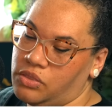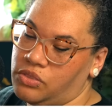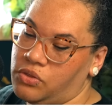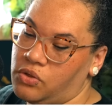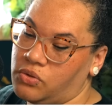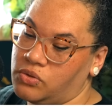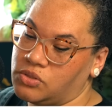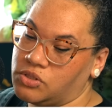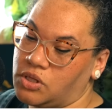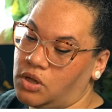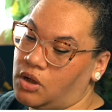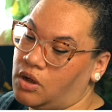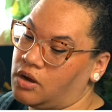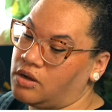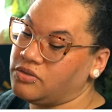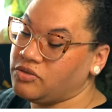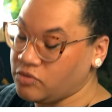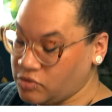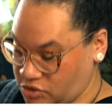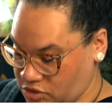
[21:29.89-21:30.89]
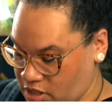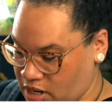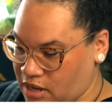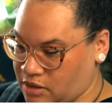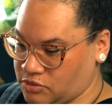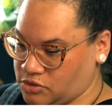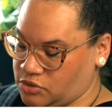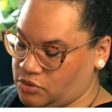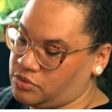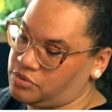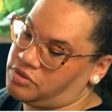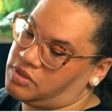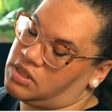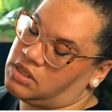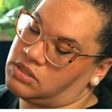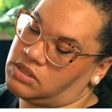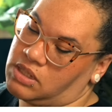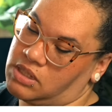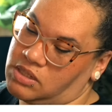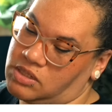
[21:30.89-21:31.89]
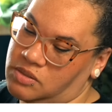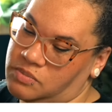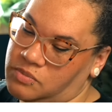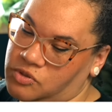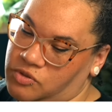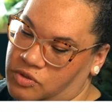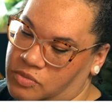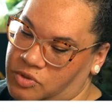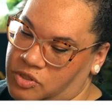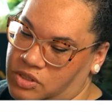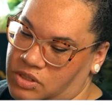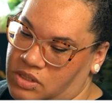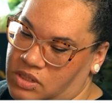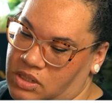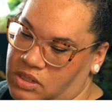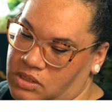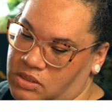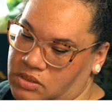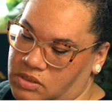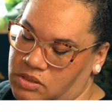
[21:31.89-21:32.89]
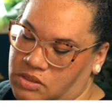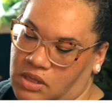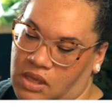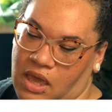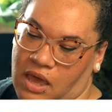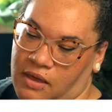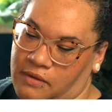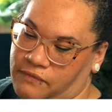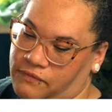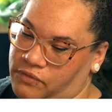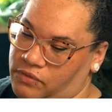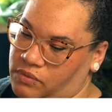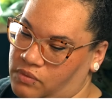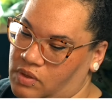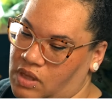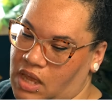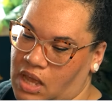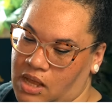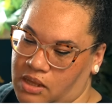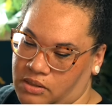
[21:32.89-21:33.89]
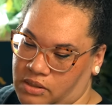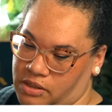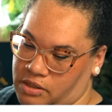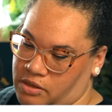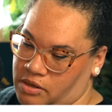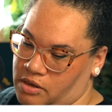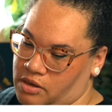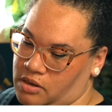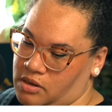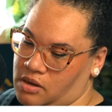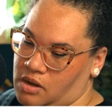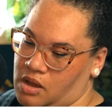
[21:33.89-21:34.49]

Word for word: Those are those are household things like subscription things, cat food, cat litter.